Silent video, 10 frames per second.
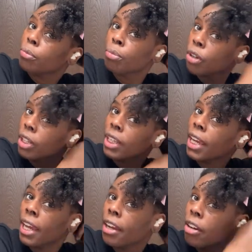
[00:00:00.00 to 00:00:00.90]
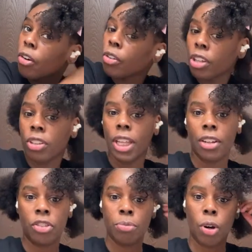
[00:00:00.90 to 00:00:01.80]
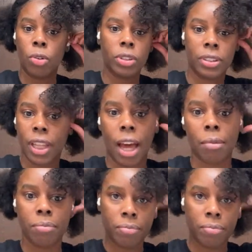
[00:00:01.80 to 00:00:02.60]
burning hair or there's a lot of smoke, stop.